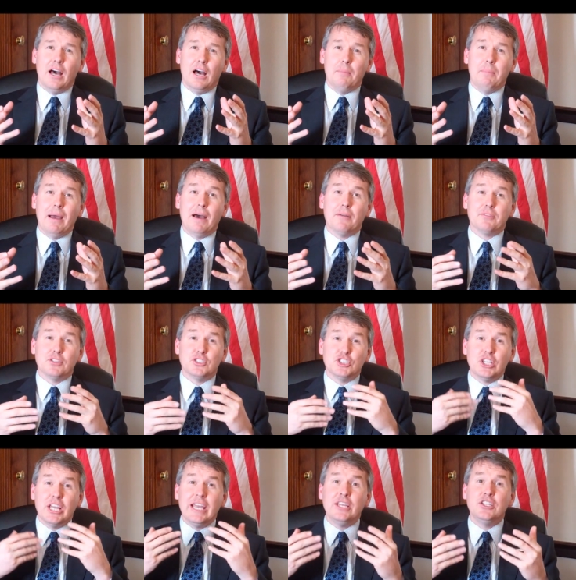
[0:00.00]
about the
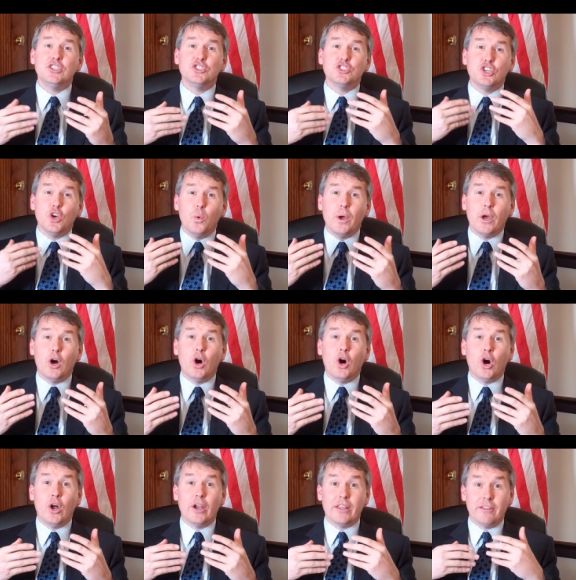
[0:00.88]
changes going
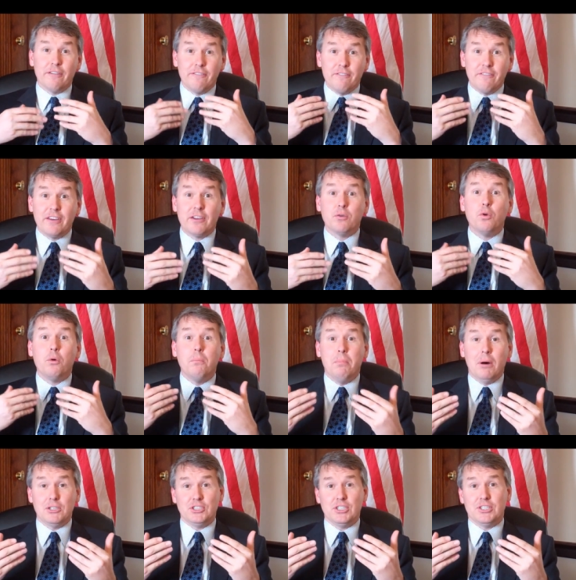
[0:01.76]
on in the federal
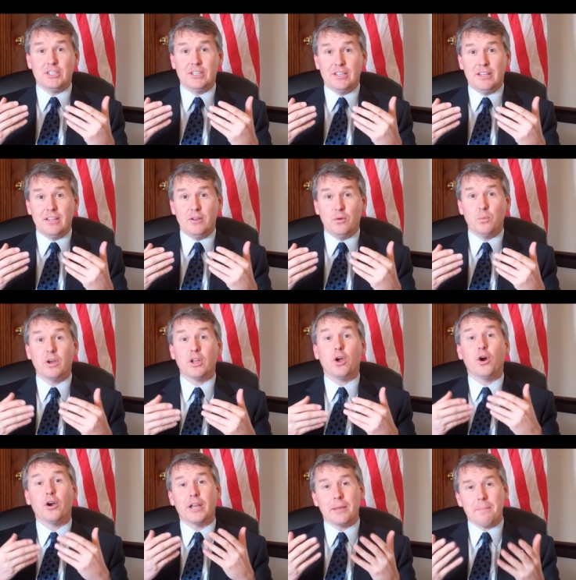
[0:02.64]
budget
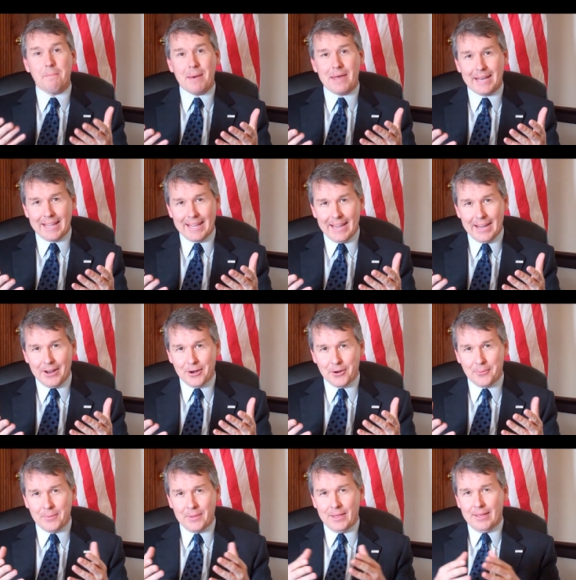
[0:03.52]
regarding Medicare.